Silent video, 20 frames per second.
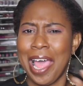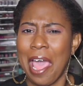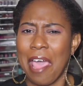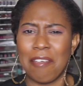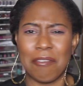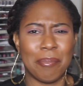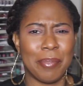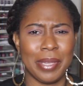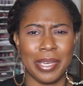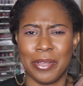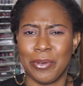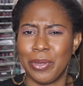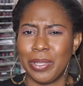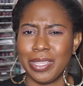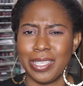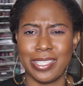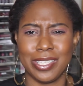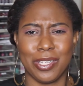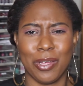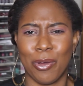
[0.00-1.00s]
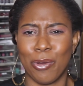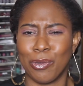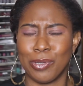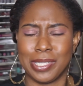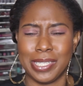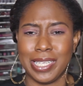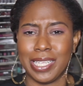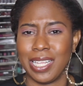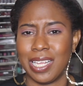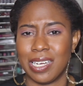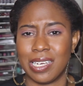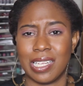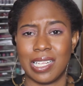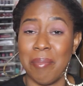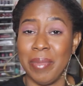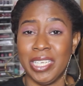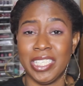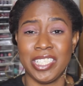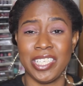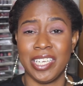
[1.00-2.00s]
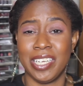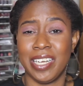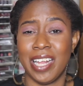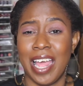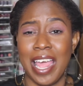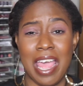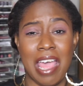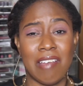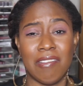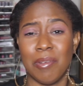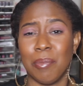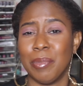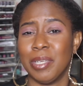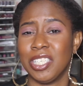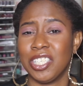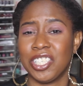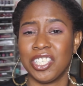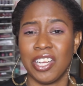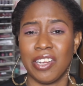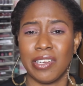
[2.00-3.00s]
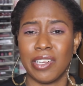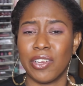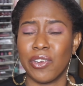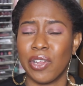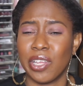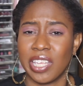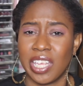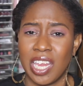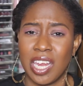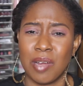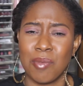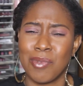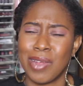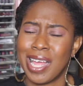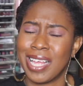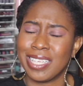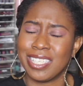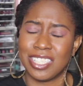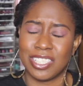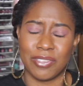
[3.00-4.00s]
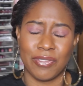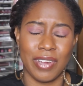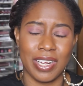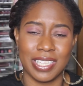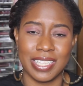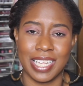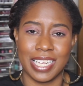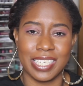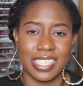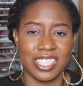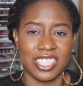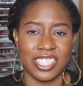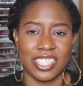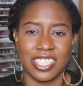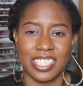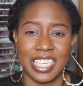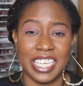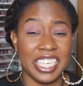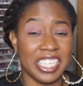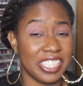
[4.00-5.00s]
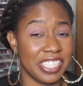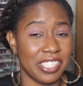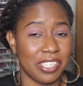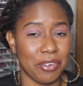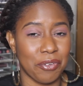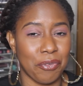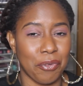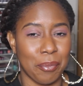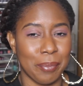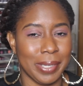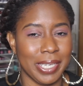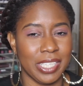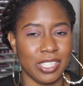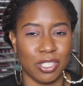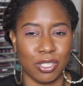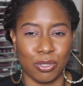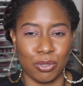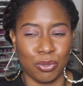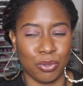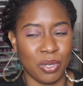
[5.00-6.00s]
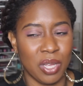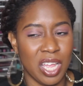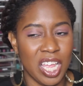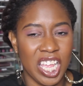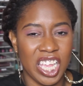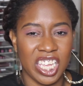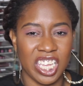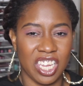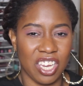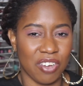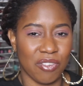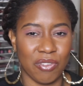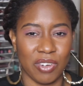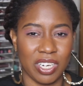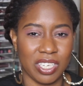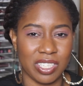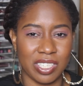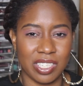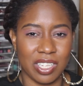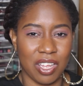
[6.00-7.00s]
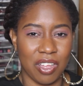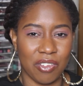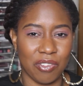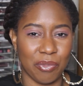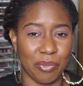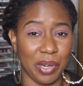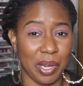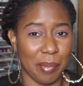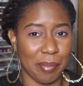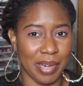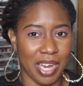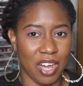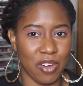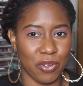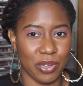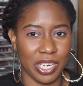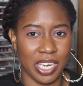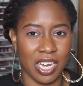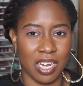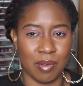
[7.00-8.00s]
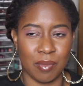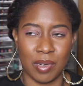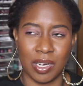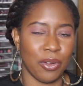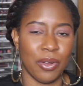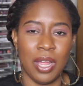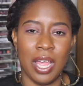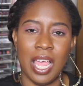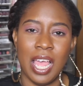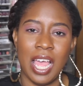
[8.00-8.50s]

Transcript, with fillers: I've been on this whole declutter mission. I haven't been sharing it on camera. I just find that it's just easier for me to get rid of stuff when I'm not on camera.